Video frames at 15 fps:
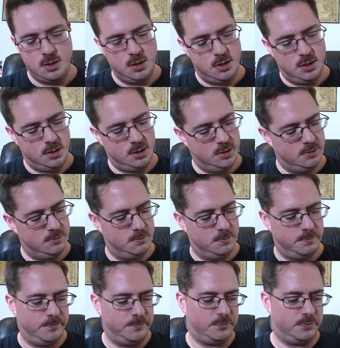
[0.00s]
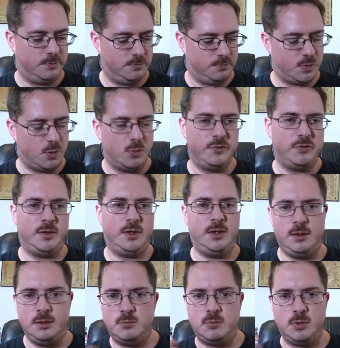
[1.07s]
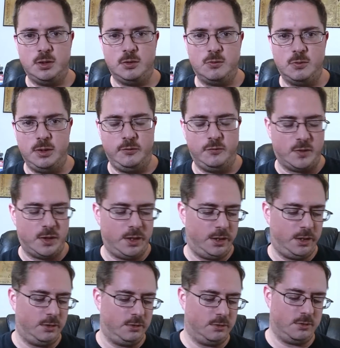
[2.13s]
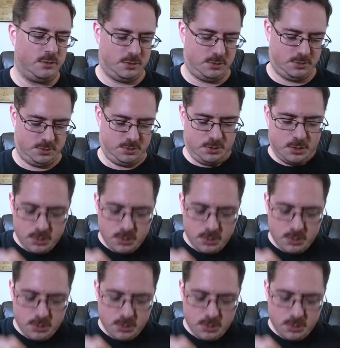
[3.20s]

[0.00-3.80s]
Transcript: I do have a history with Steiner. Um,